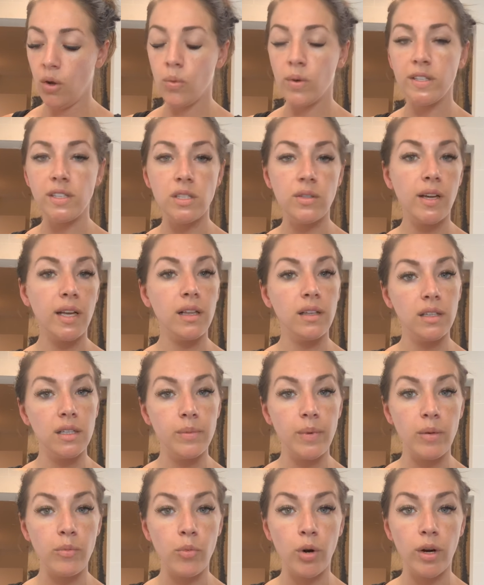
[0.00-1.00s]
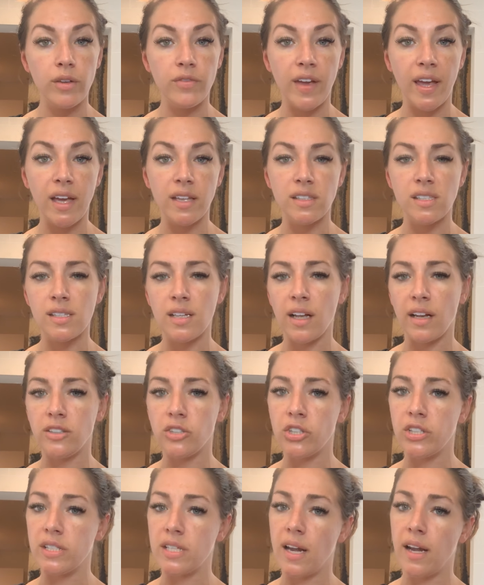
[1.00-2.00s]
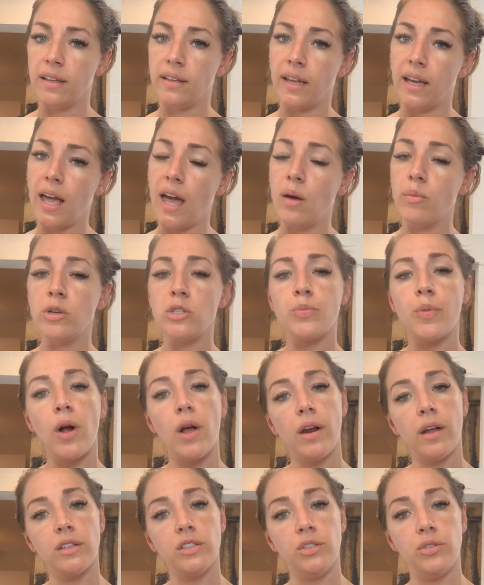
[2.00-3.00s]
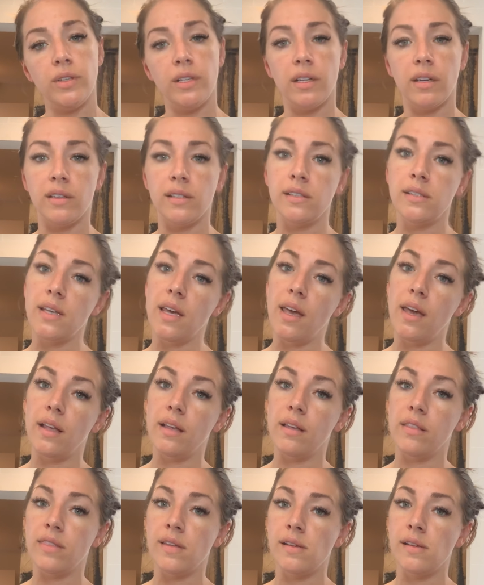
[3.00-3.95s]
Once you get a little bit more advanced and understand like how much product you need on the skin and